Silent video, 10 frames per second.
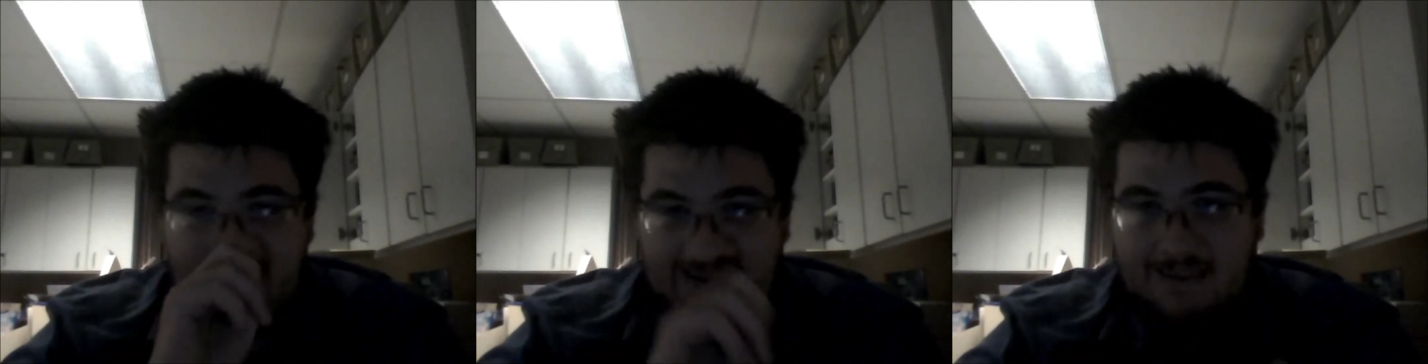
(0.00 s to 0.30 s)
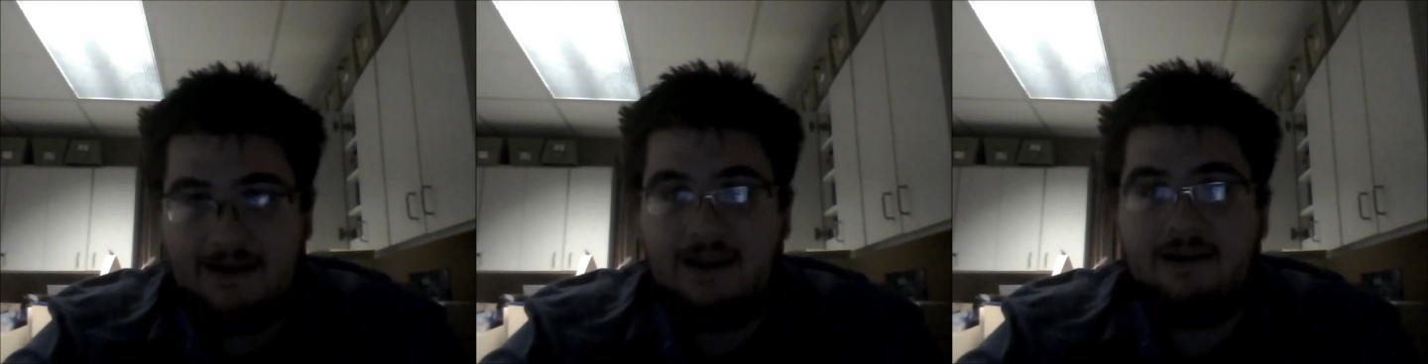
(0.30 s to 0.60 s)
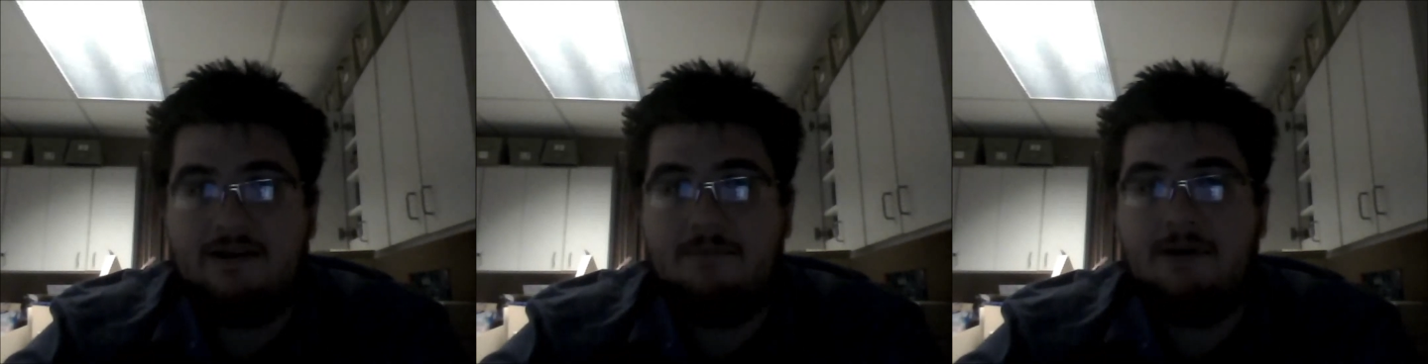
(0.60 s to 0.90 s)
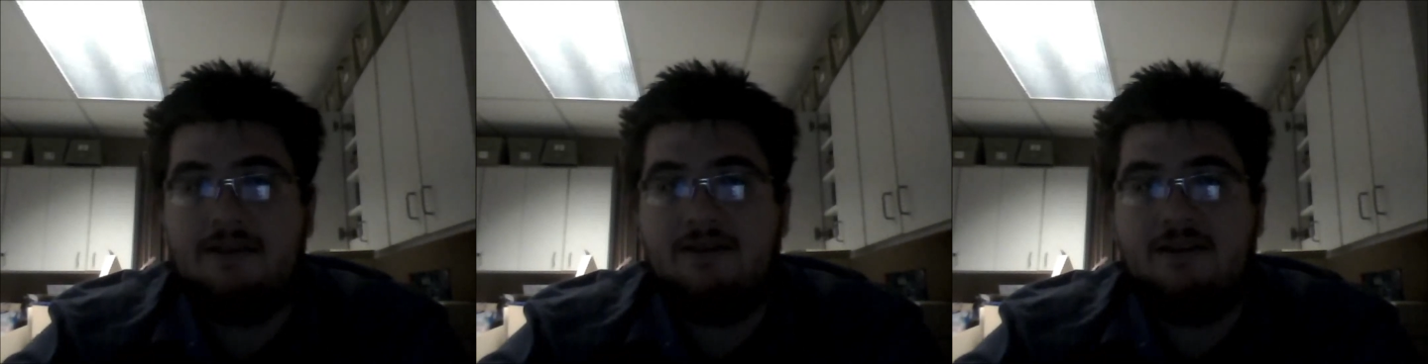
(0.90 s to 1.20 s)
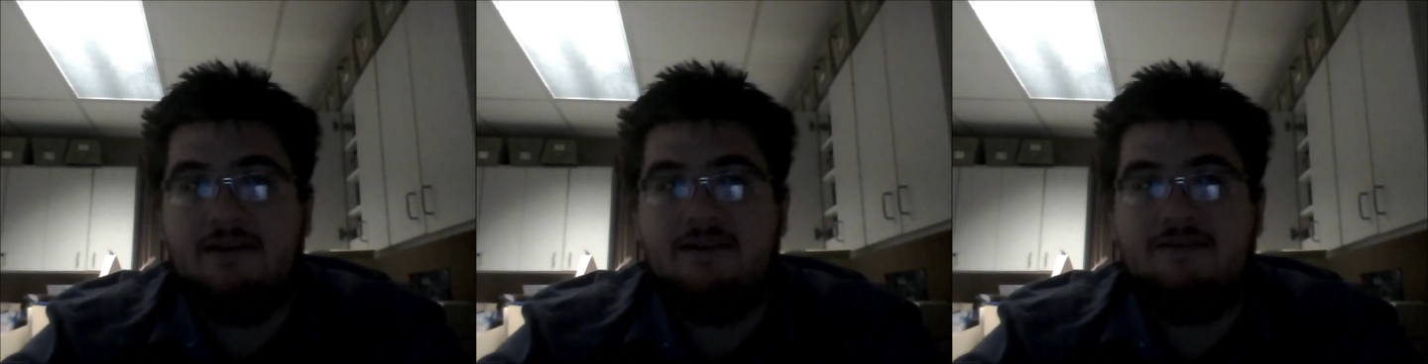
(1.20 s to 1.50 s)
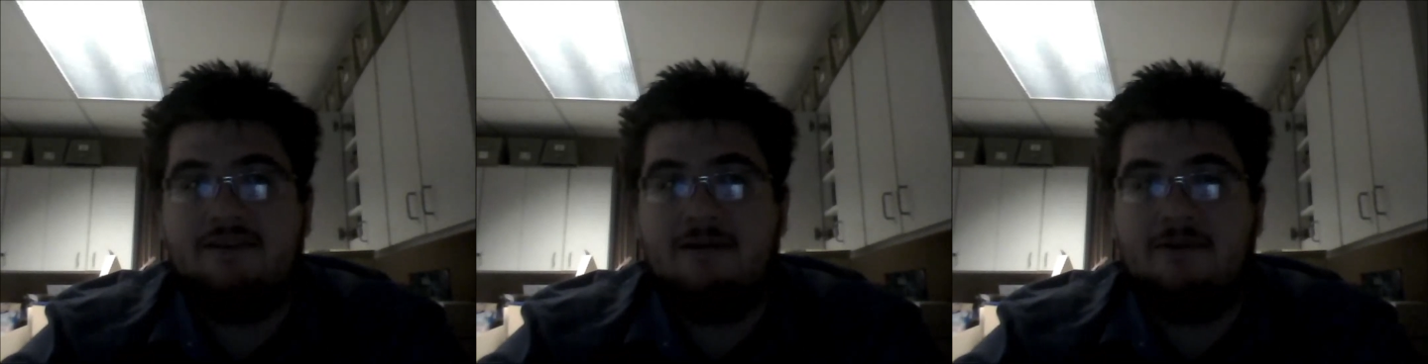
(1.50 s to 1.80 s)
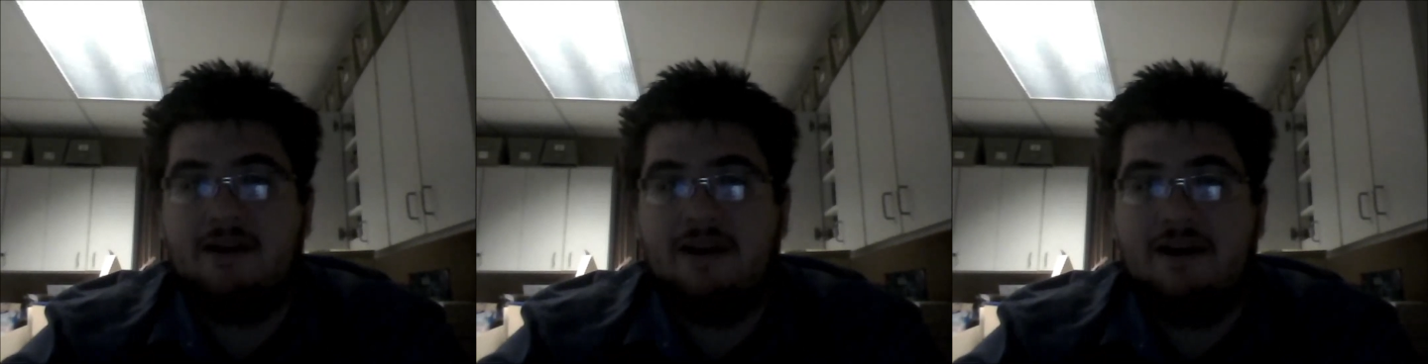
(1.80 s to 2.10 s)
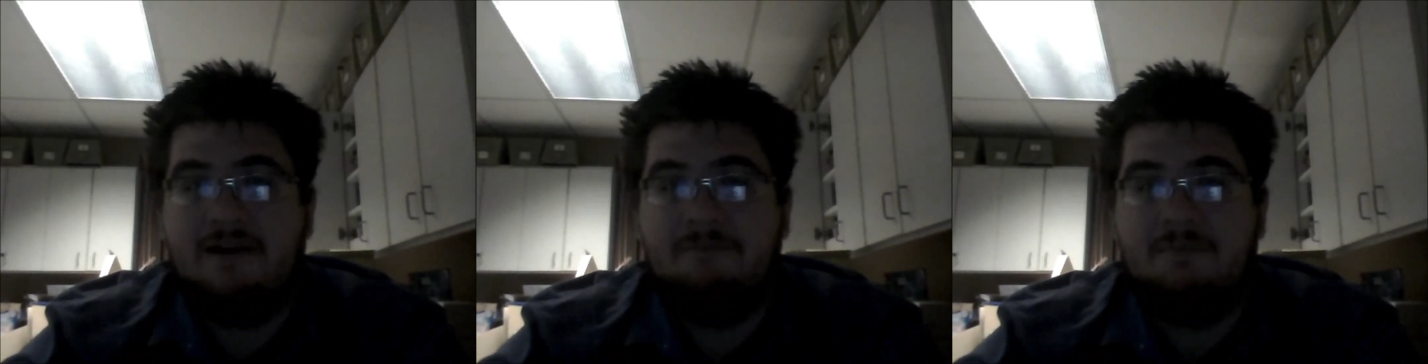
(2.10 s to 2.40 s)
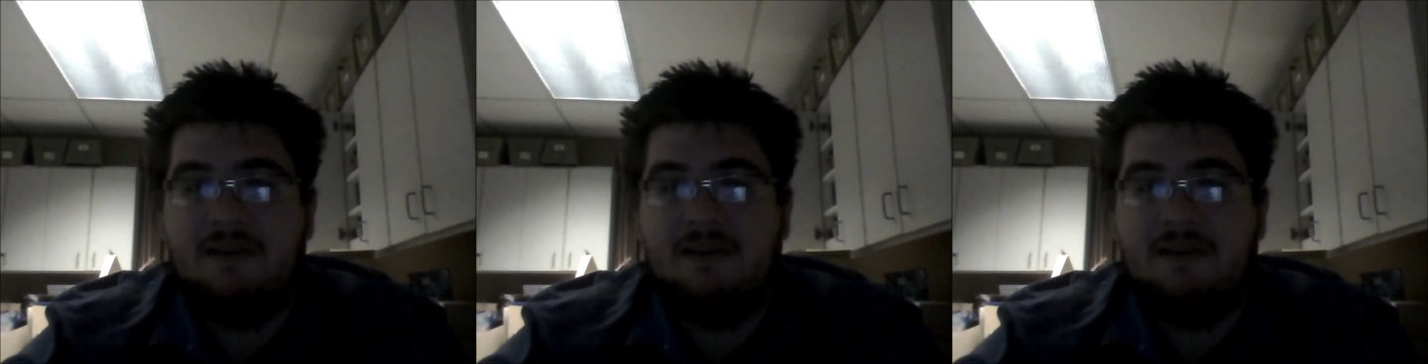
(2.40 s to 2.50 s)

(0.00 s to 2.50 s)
and then he ended up beating the Samurai guy,